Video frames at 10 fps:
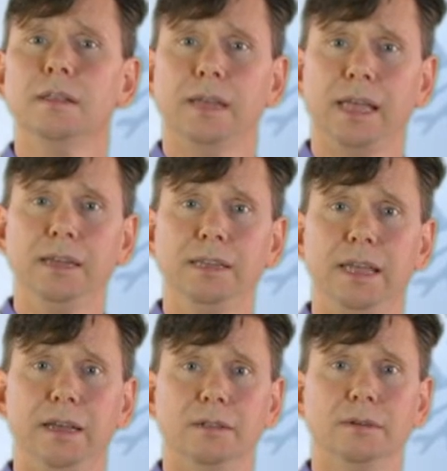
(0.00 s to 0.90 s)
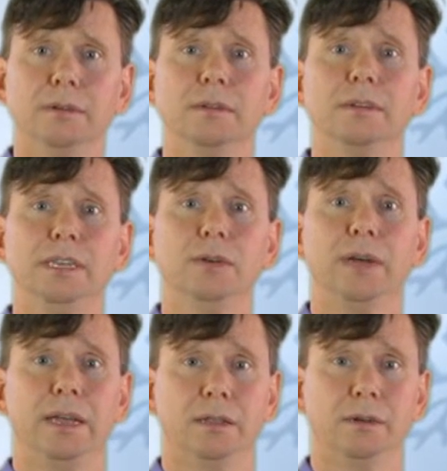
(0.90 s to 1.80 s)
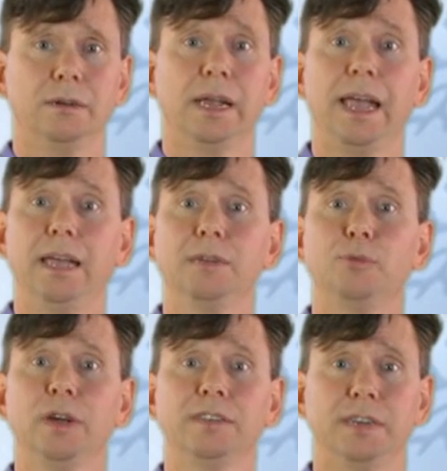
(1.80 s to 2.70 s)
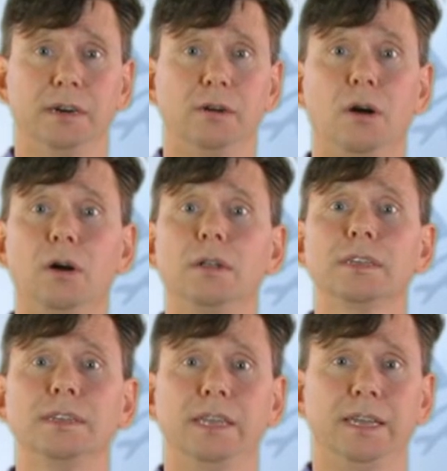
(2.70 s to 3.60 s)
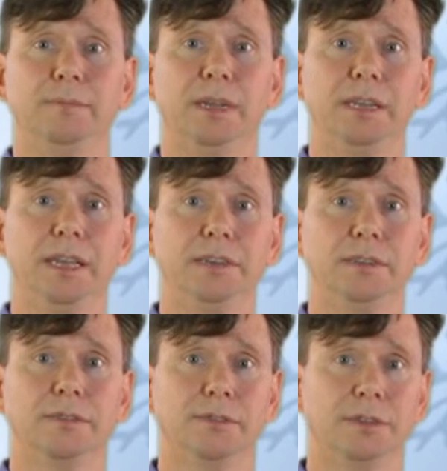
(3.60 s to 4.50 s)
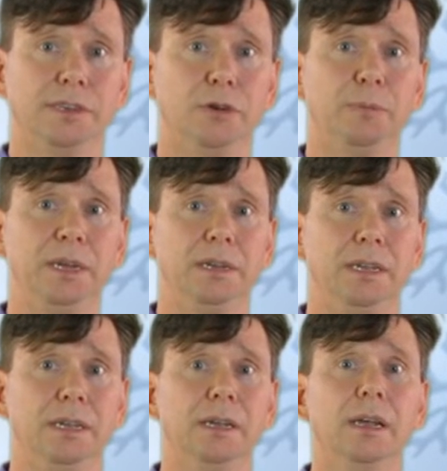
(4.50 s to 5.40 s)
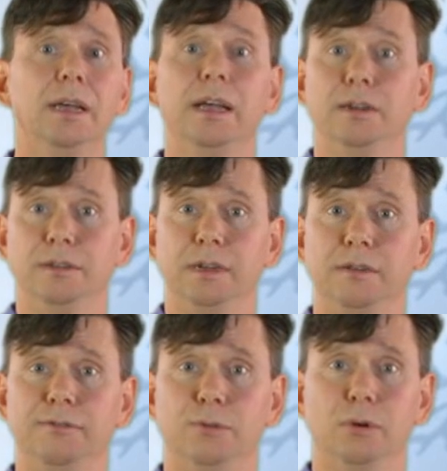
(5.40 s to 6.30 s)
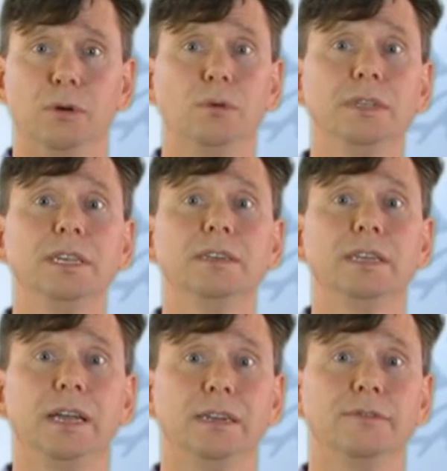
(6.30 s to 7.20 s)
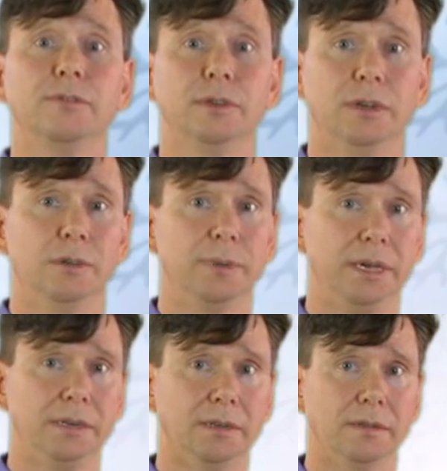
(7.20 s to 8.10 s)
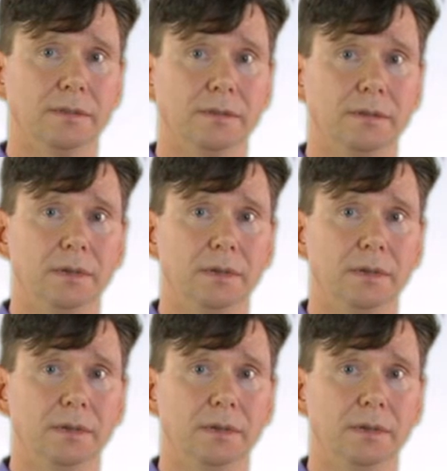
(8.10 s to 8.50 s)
The HandiHaler, NeoHaler, and pressair all contain medications for COPD and are therefore only indicated for adult patients.